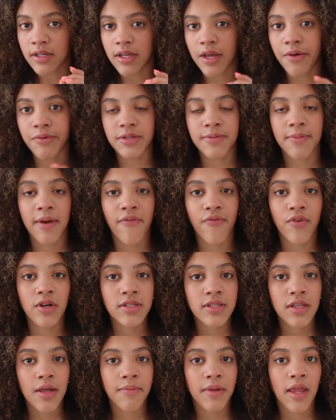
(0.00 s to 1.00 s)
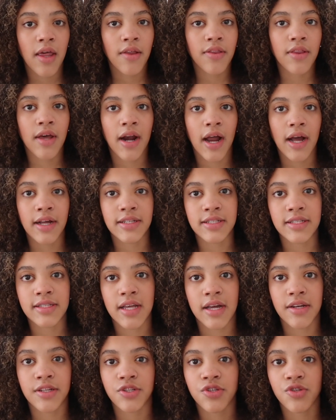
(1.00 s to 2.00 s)
It was my first thumbnail that I
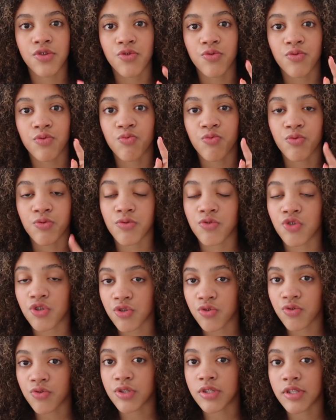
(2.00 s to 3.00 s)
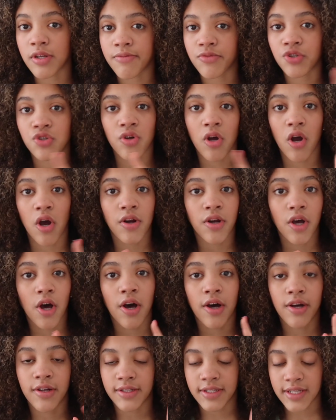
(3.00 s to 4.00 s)
decided to do some drawn
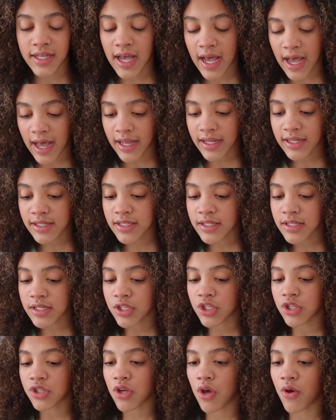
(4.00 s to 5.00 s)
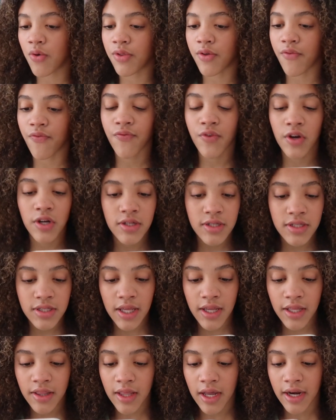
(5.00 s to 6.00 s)
on text. So the first
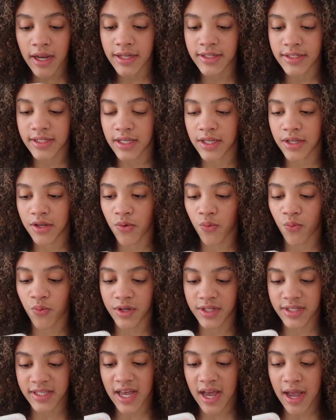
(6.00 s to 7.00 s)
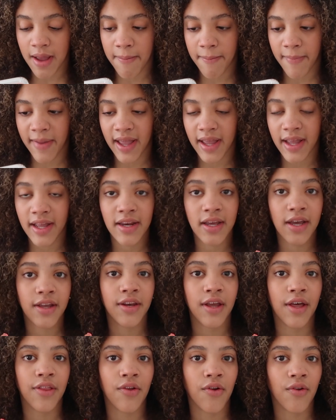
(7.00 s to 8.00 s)
thing that I did was I made
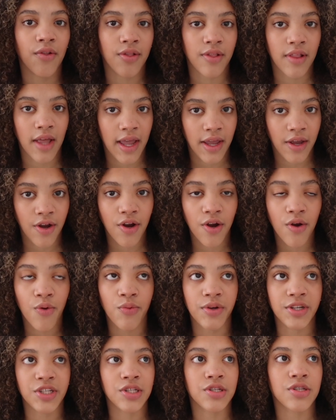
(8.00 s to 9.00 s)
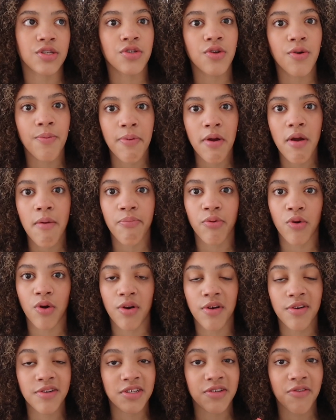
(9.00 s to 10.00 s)
another layer, which is super
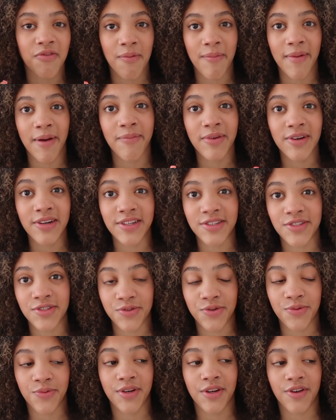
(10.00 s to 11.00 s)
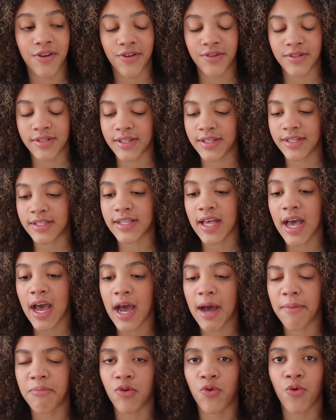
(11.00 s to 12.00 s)
important to remember to do when you're using this
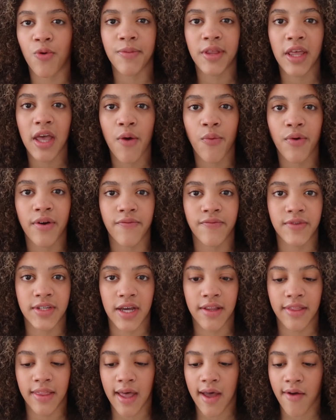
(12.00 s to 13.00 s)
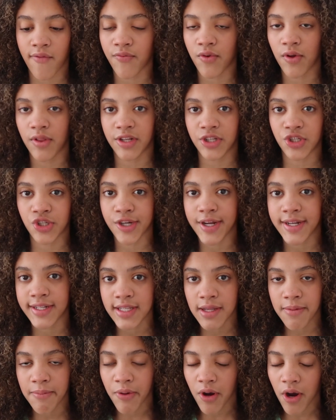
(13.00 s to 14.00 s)
app. Normally I would have done that for the
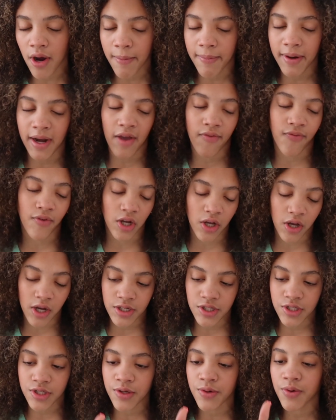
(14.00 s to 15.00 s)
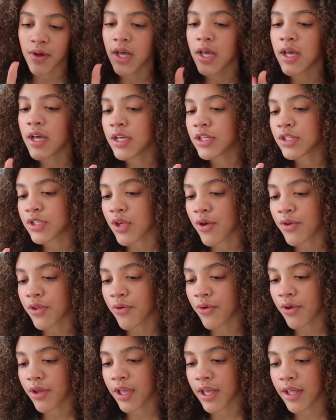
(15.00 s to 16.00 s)
tracing part, but I forgot to. So
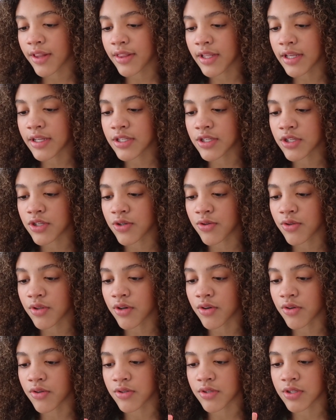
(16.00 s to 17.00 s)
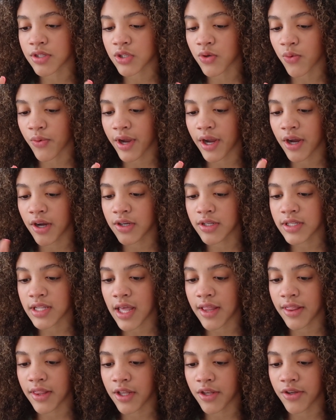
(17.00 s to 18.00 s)
you'll hit these two little squares,
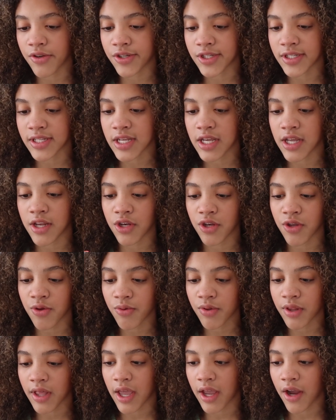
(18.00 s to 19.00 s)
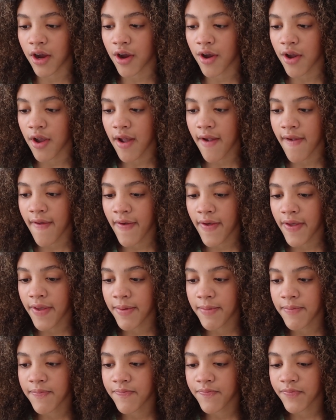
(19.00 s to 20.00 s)
and then you just hit new layer
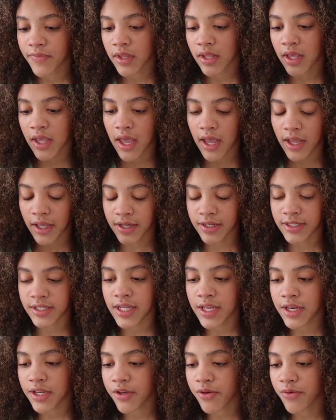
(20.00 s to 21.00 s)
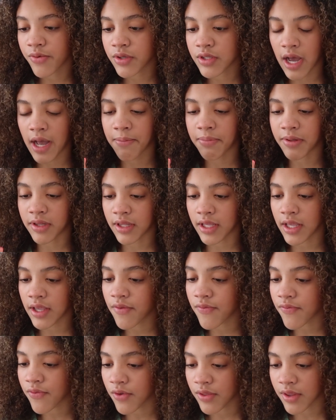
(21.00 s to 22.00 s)
and continue. I
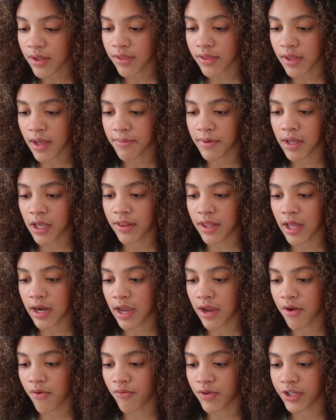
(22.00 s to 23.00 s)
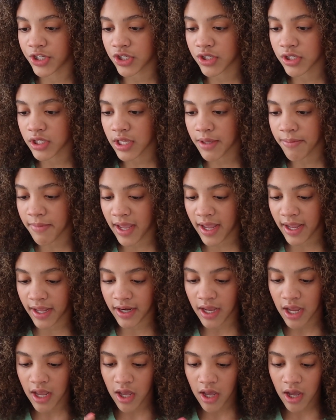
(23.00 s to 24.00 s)
believe for the thumbnail that I originally
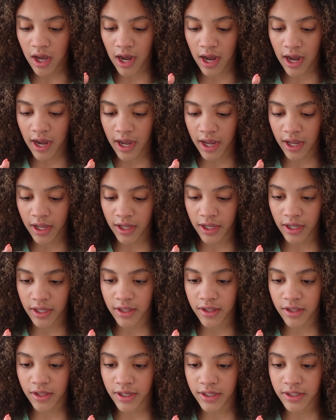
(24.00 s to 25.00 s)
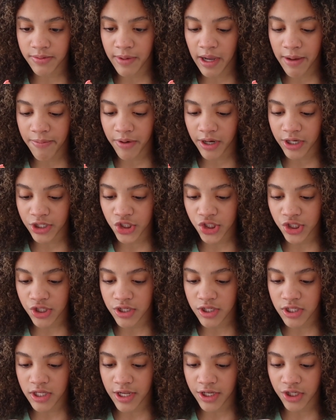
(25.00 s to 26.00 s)
made, I clicked my
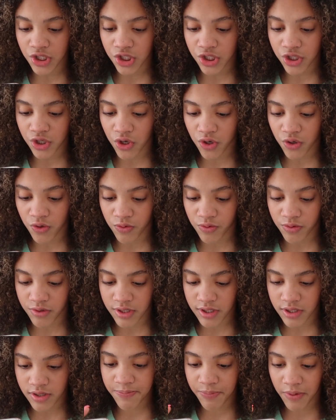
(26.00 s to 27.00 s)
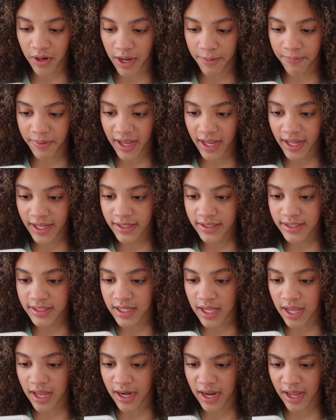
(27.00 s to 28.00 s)
brushes and chose spray
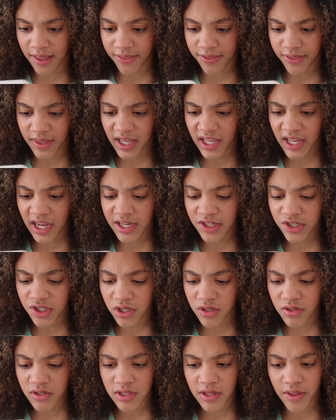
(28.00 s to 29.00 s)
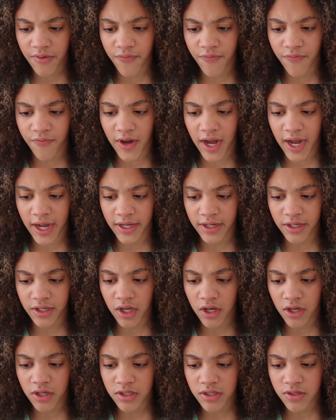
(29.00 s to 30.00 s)
paints, and I think I chose the fine
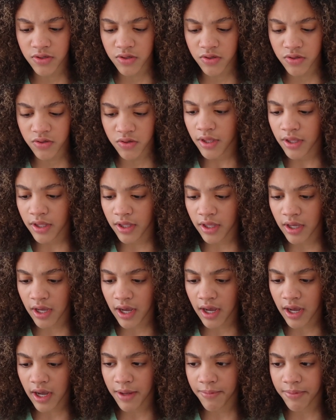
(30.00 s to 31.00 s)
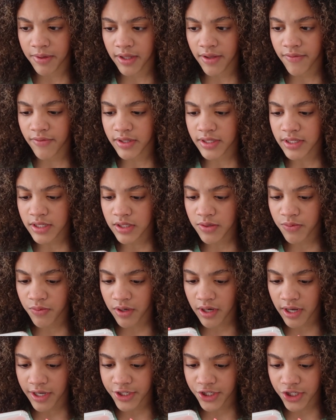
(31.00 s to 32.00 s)
nozzle. Yeah, I believe this is the
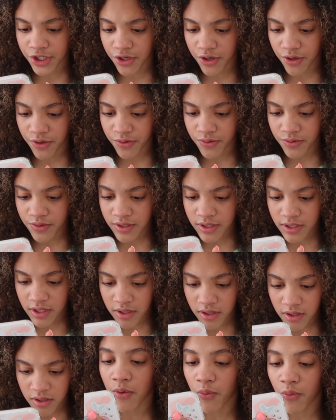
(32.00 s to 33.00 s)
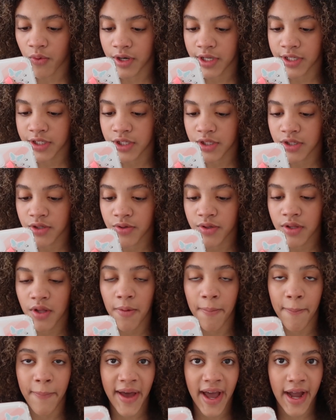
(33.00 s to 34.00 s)
one I chose. I wanted to do a
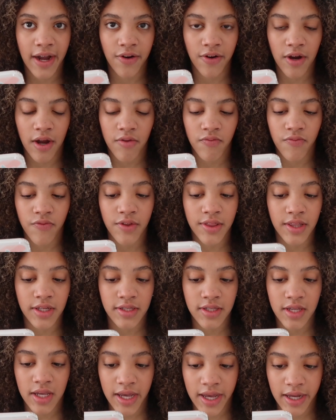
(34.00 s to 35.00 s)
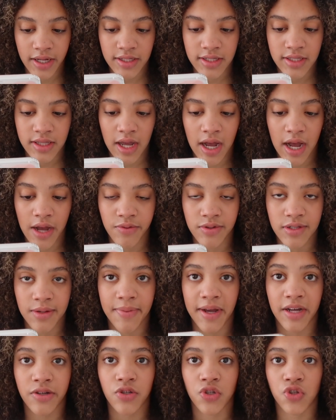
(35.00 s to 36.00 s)
little background for the text that I was
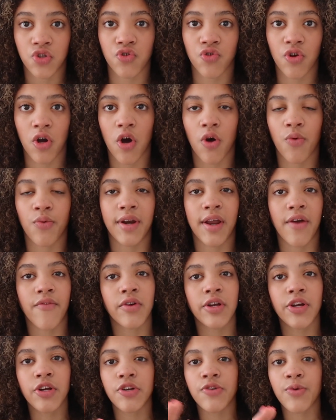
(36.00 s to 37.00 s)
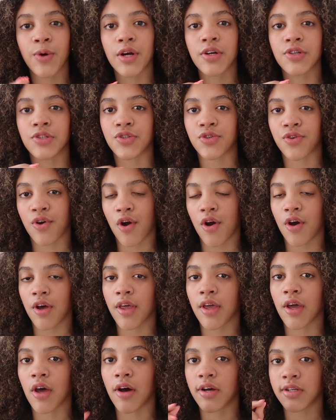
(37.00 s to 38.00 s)
about to draw. Whenever you are
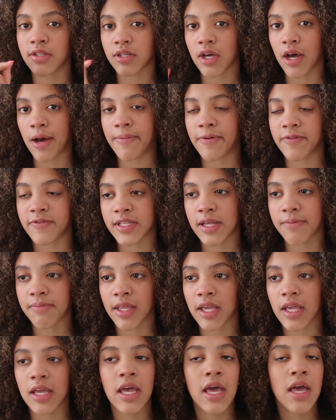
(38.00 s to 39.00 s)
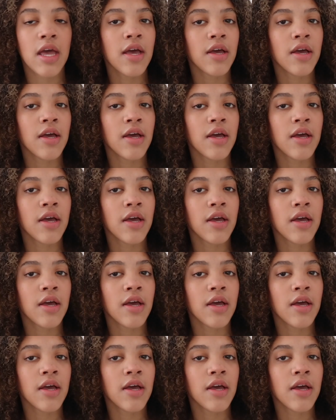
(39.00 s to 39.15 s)
drawing on top of something,